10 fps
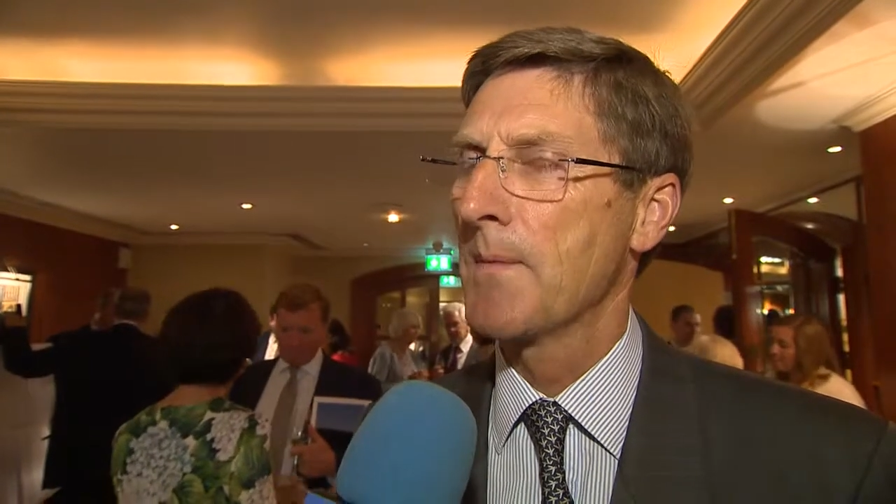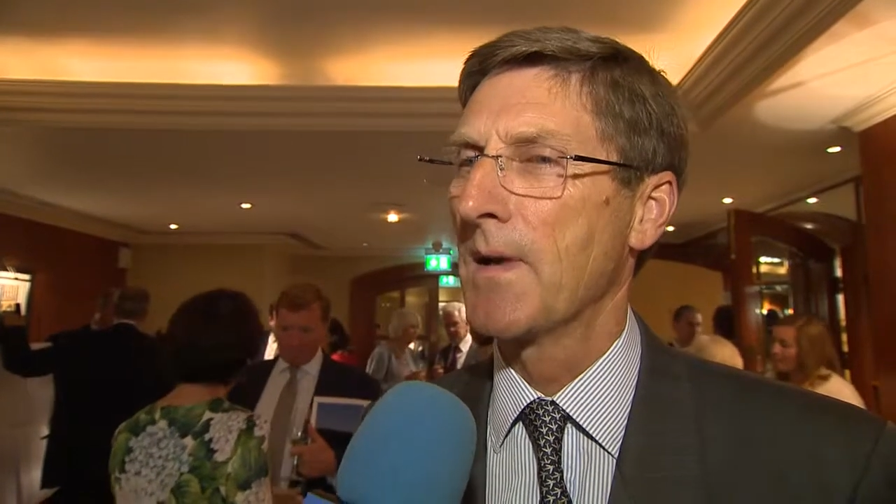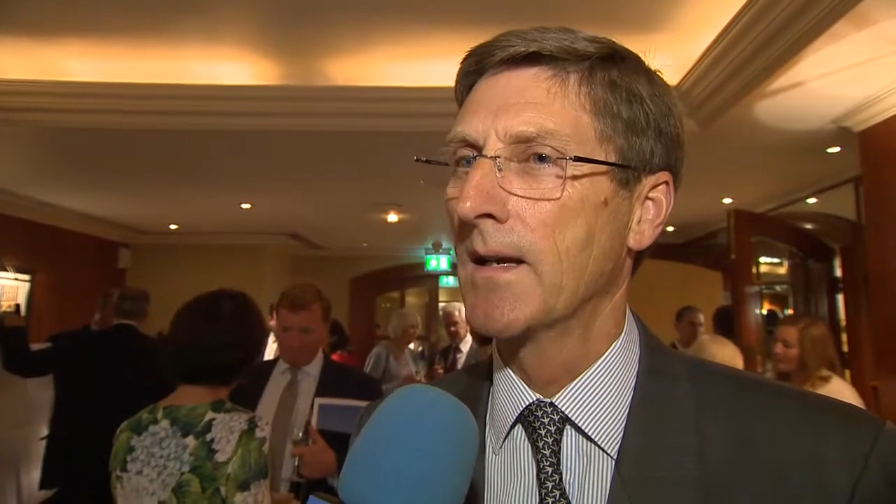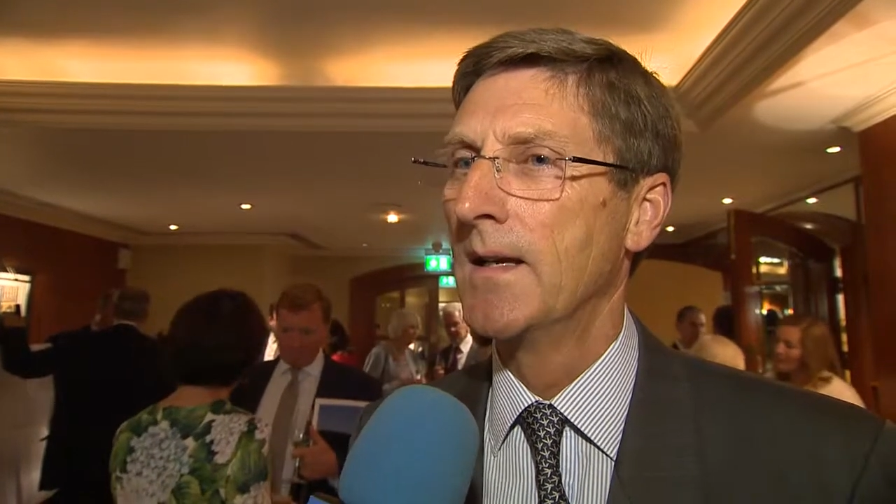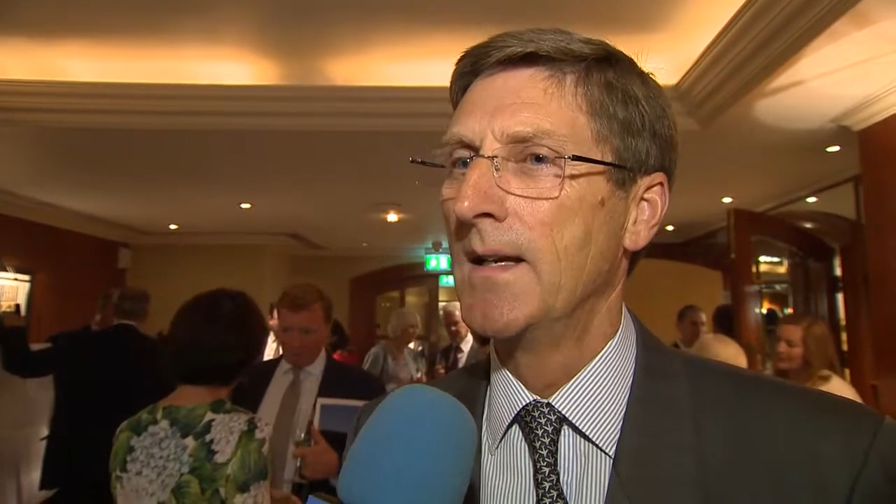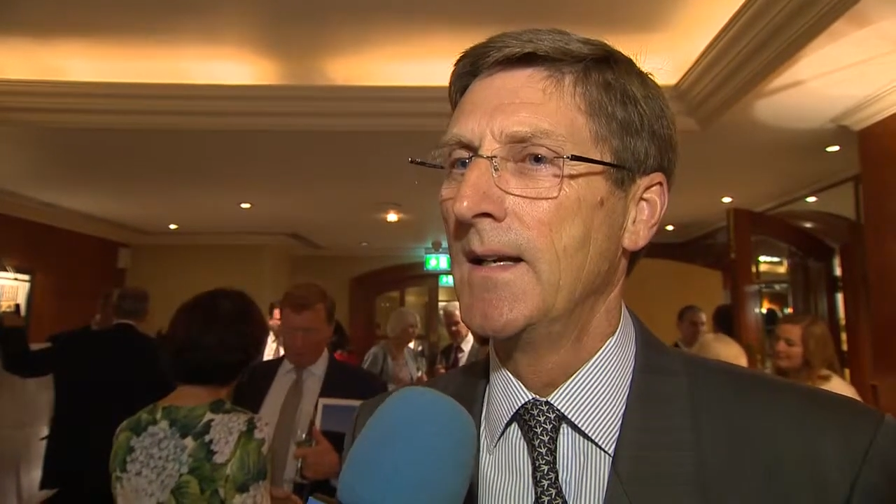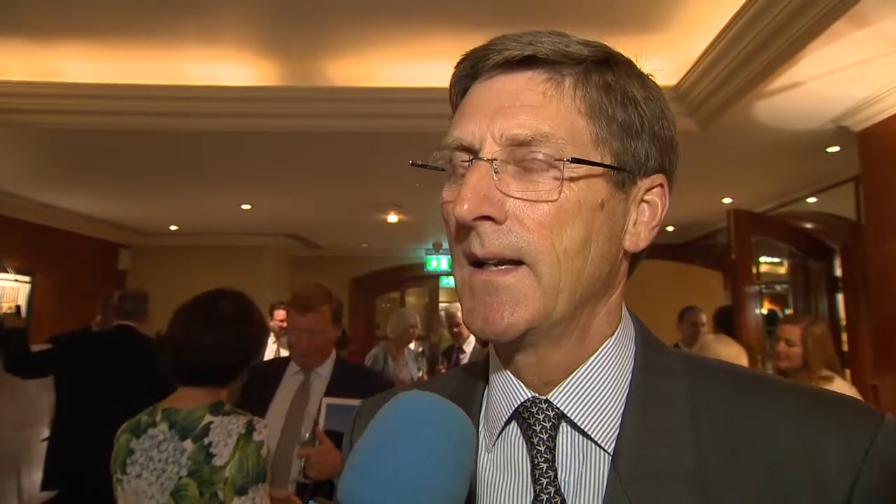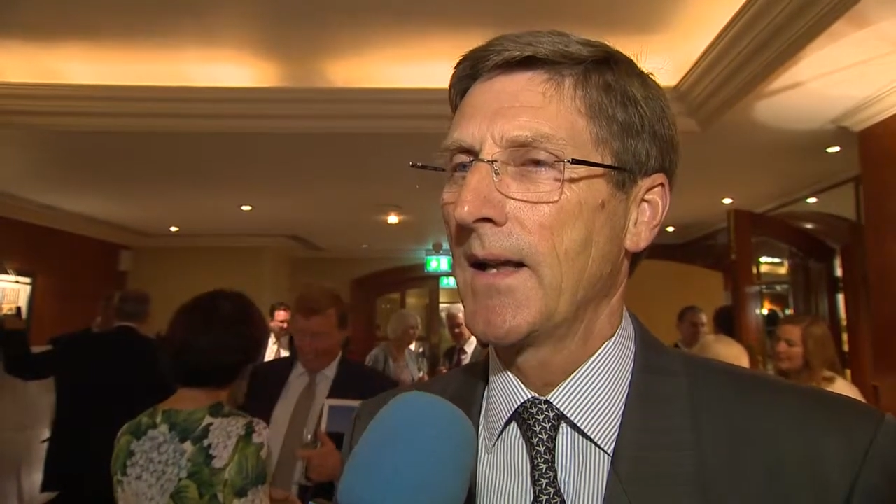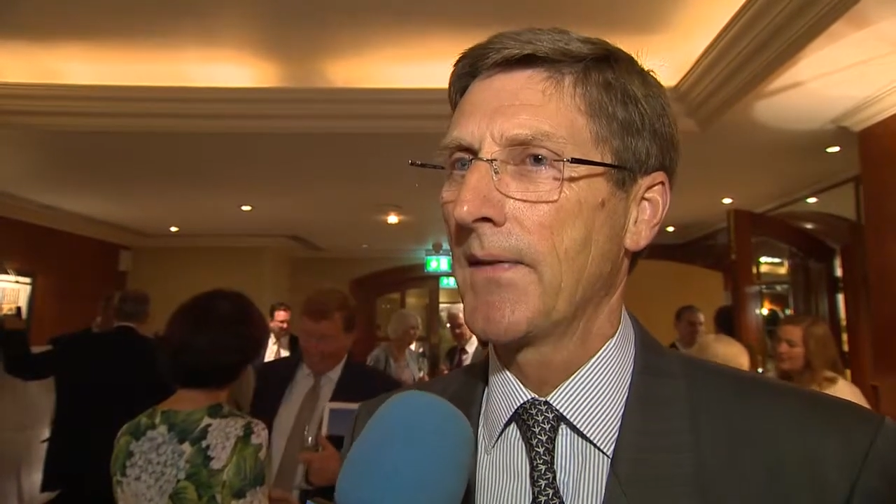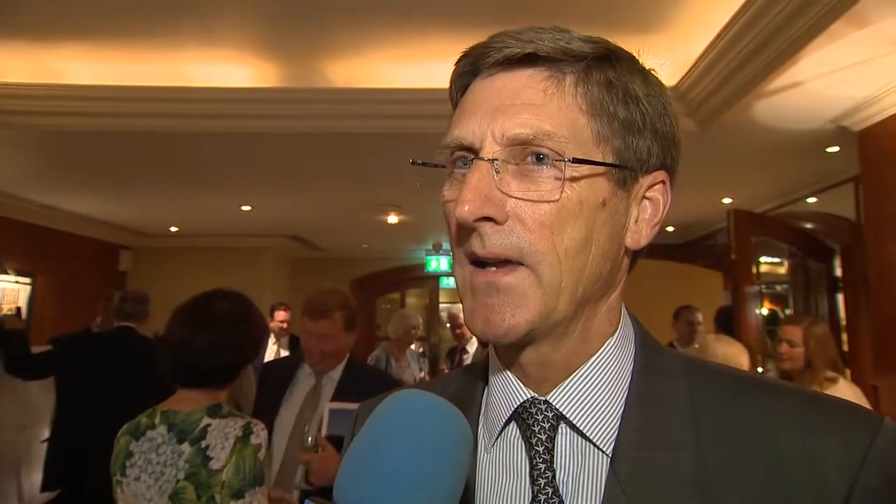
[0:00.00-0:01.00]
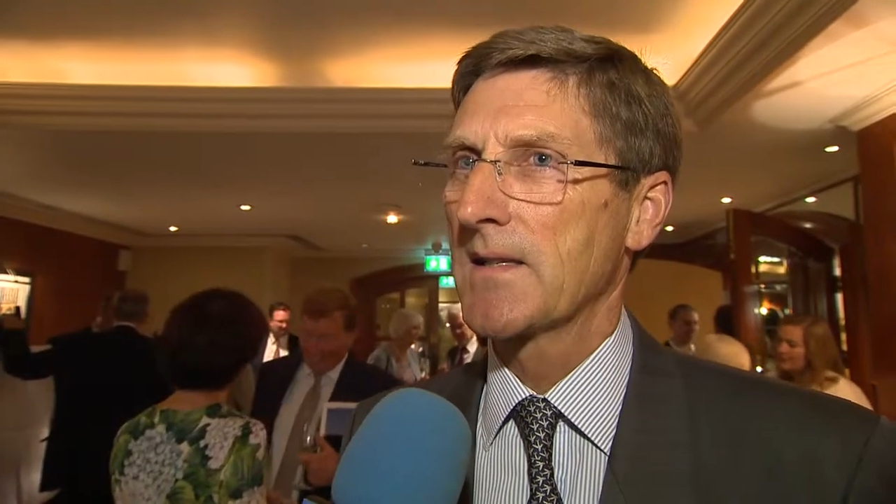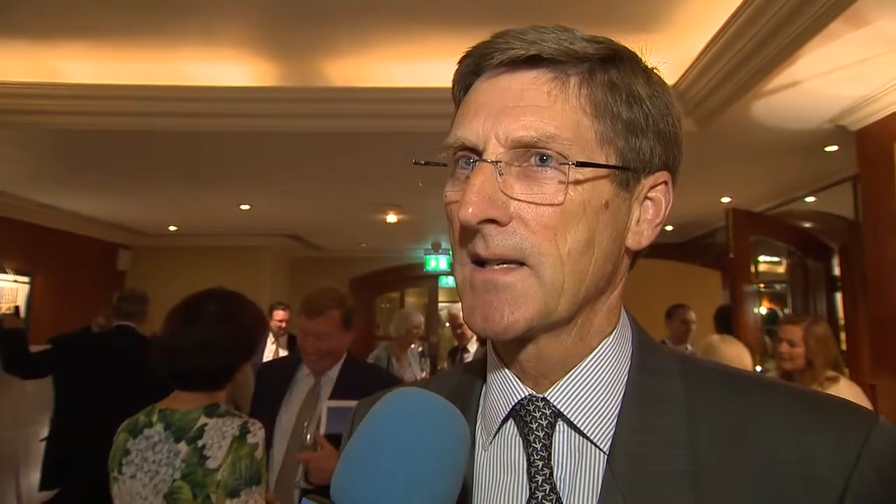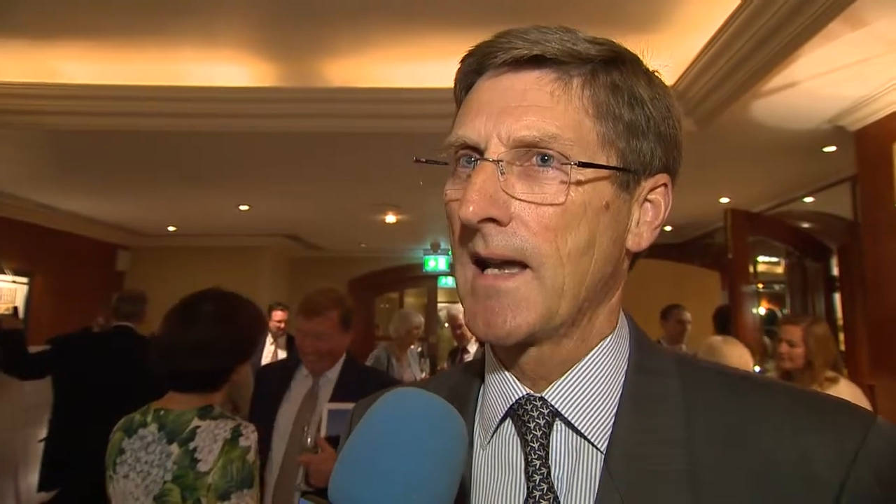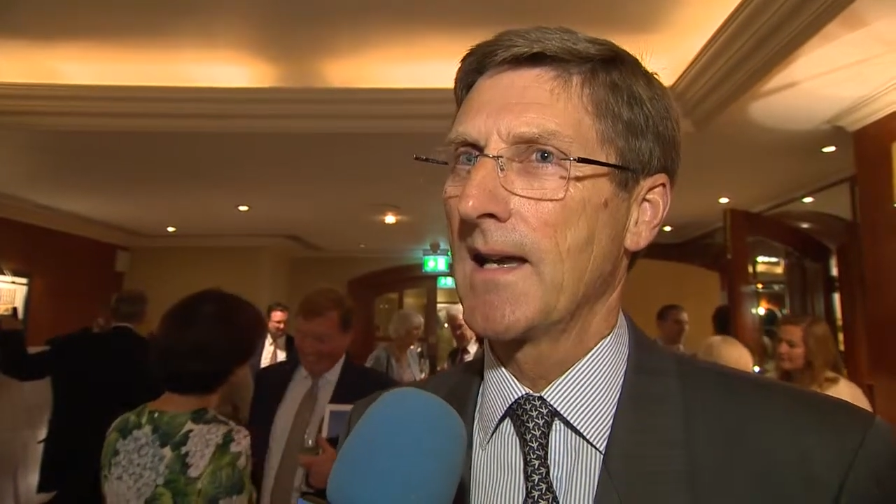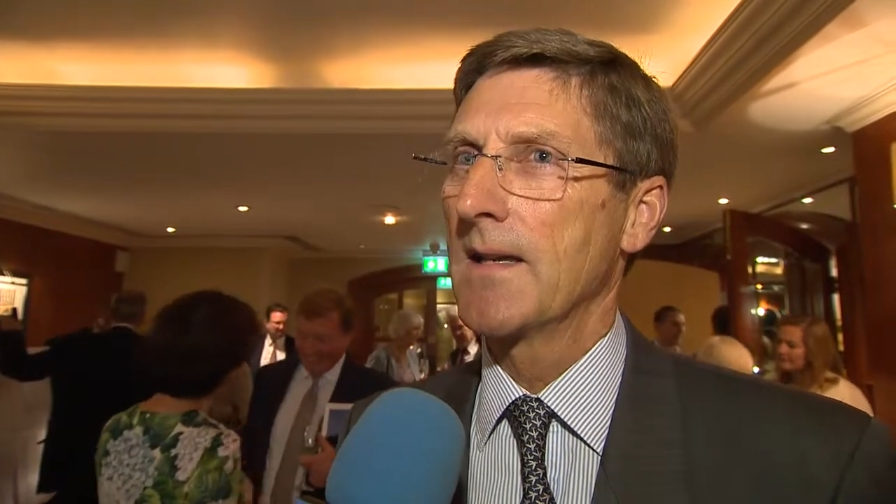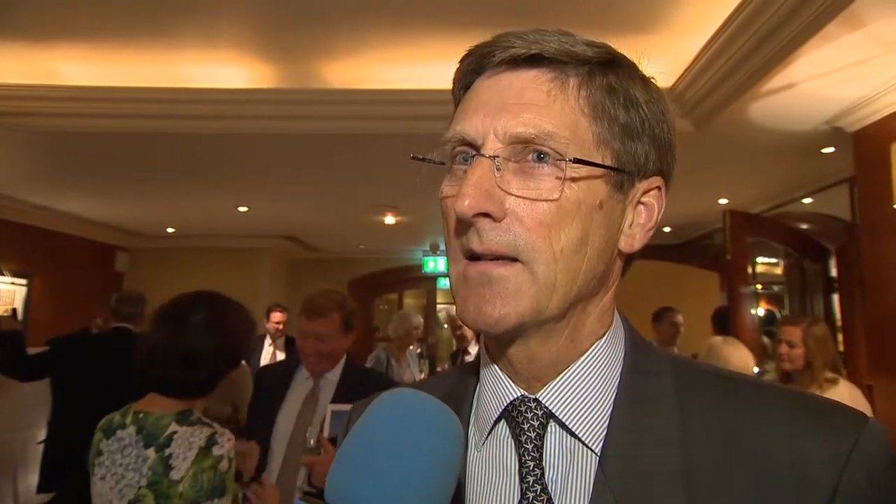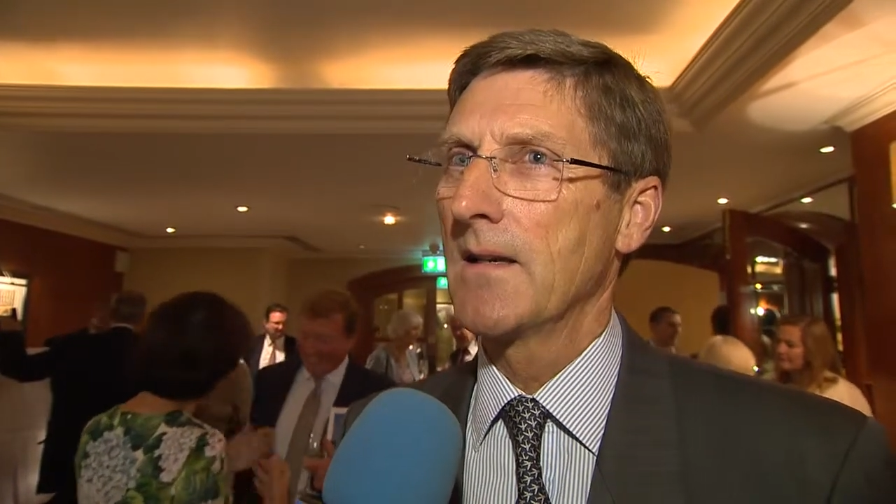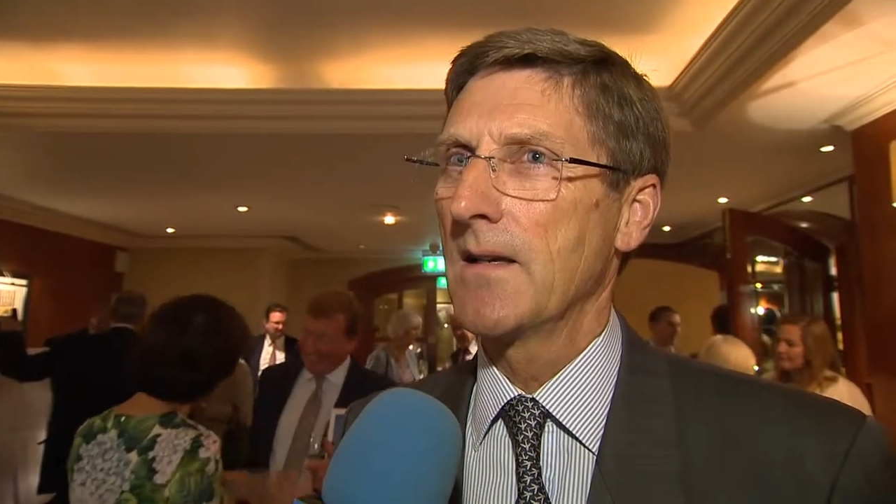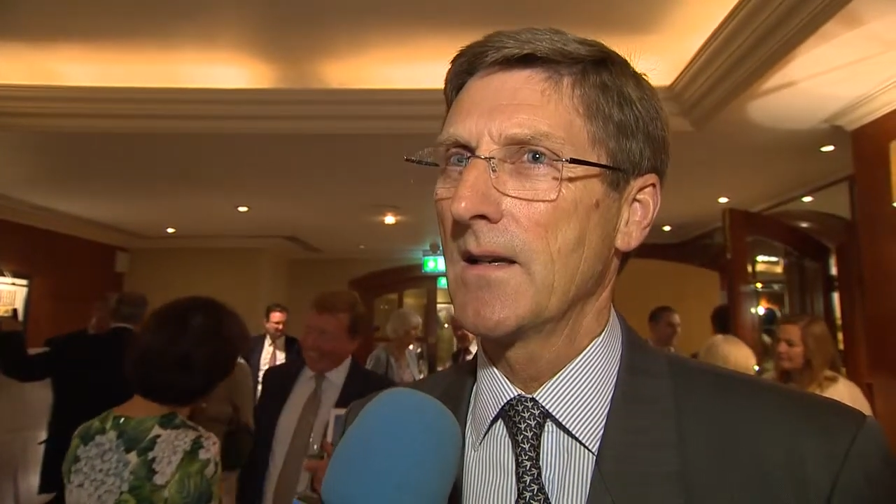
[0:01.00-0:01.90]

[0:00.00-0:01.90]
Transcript: coming. And I think today